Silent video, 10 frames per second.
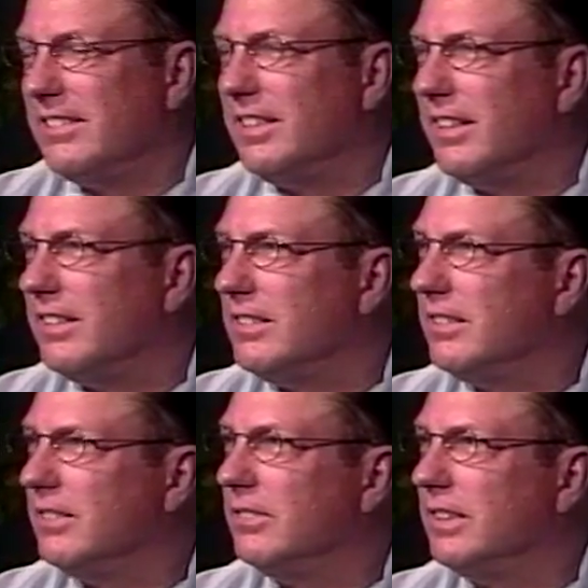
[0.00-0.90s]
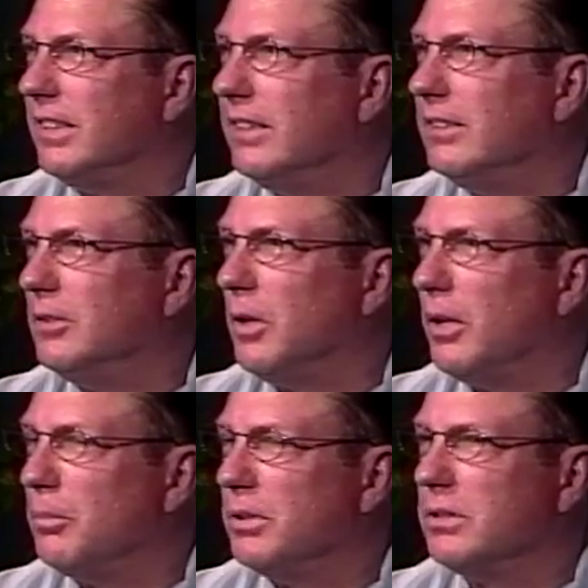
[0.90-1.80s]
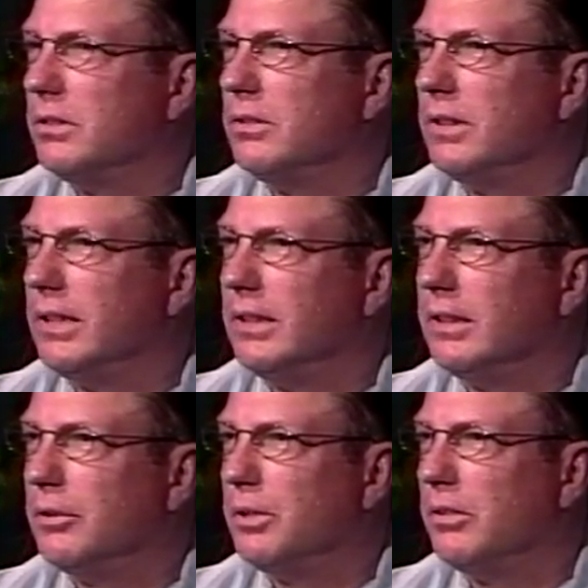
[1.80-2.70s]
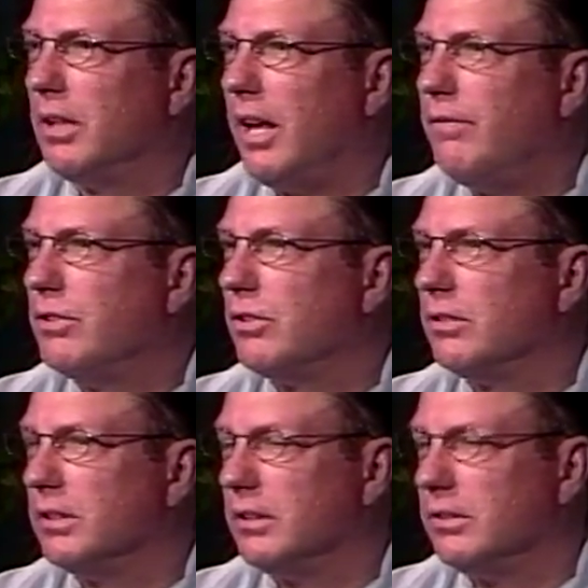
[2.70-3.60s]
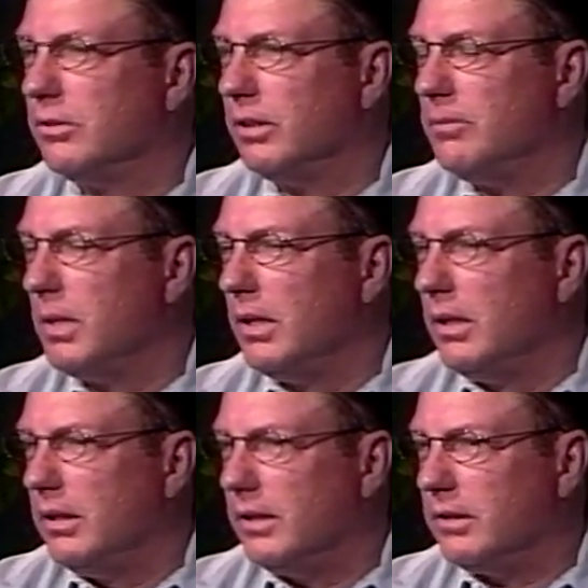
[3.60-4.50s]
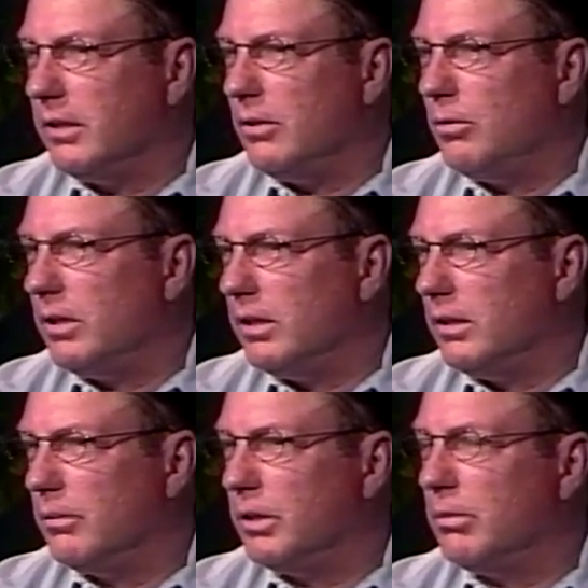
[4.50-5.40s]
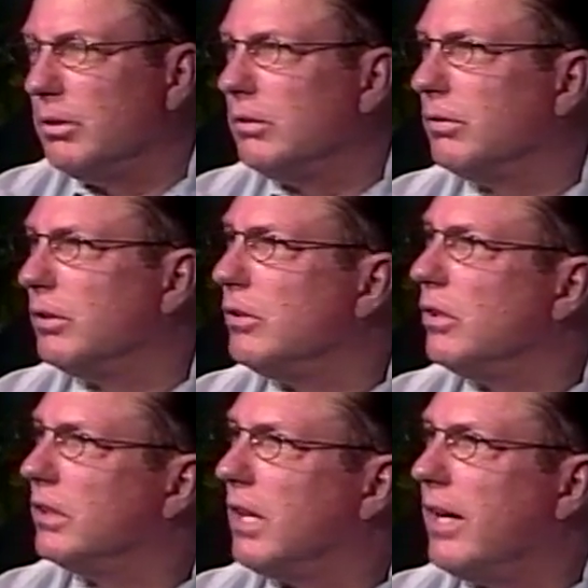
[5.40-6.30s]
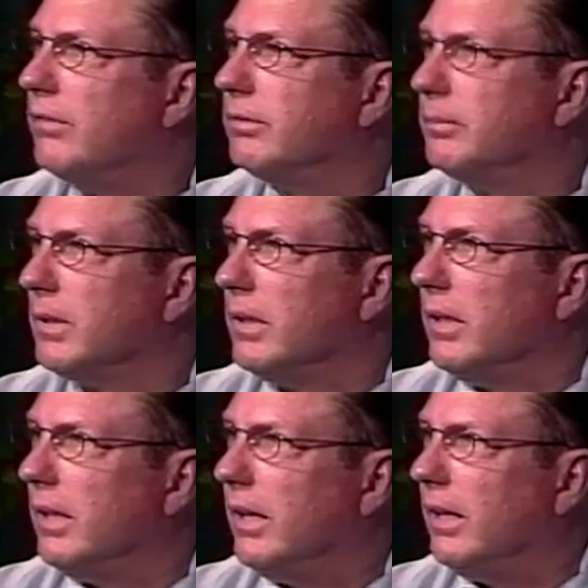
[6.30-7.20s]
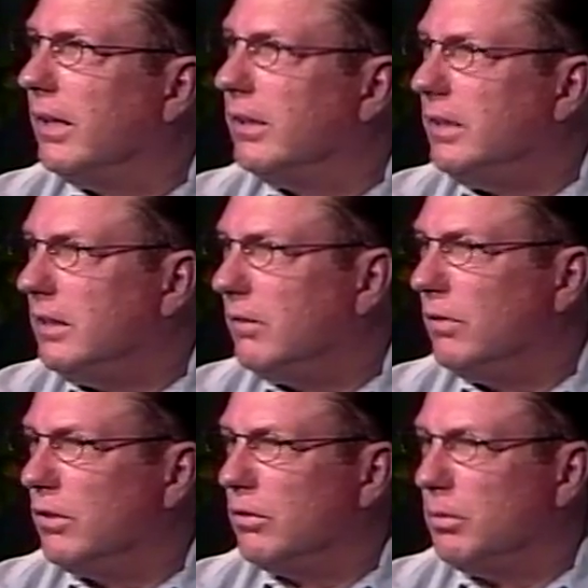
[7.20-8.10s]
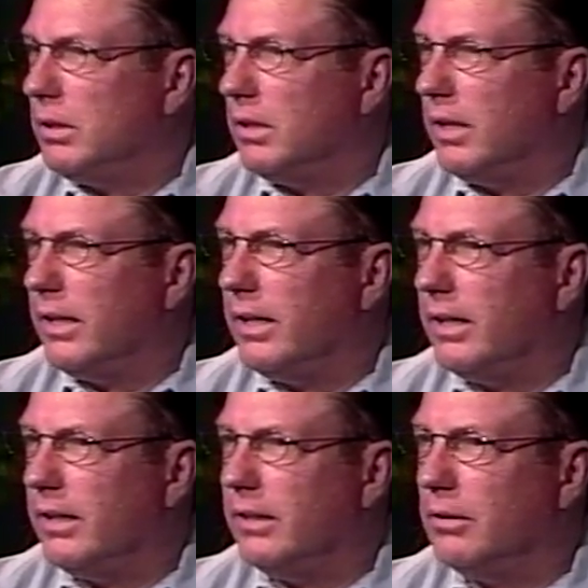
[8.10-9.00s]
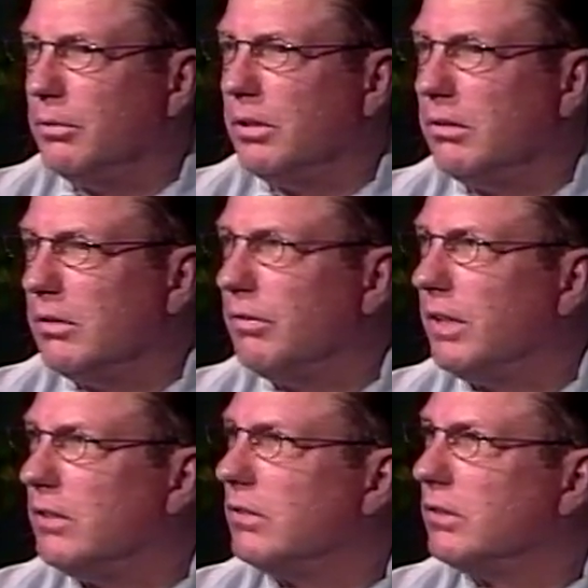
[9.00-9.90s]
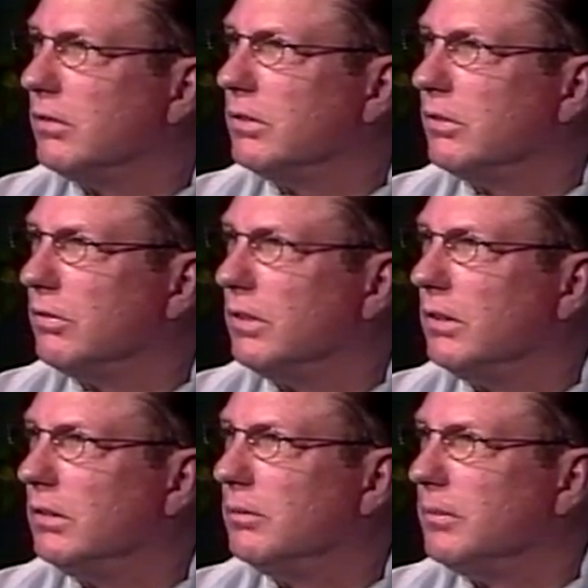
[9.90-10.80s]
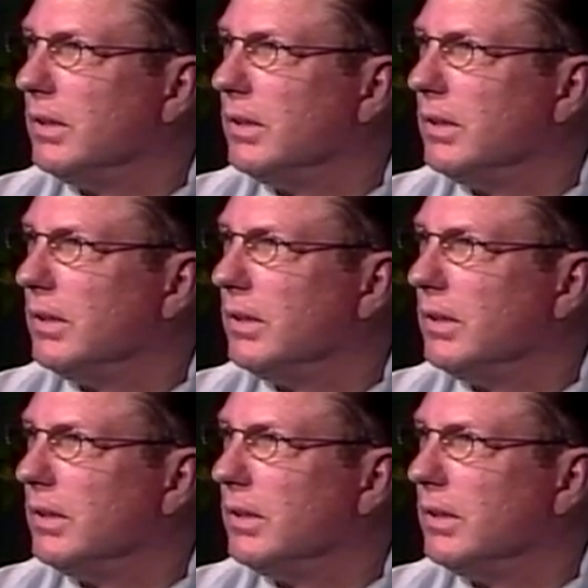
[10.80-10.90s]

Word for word: decided to uh, uh, pursue a, uh, a, career in the life insurance industry as I knew a, a, recruiter for New York Life. Yes. And he convinced me that I had a career in the financial services field.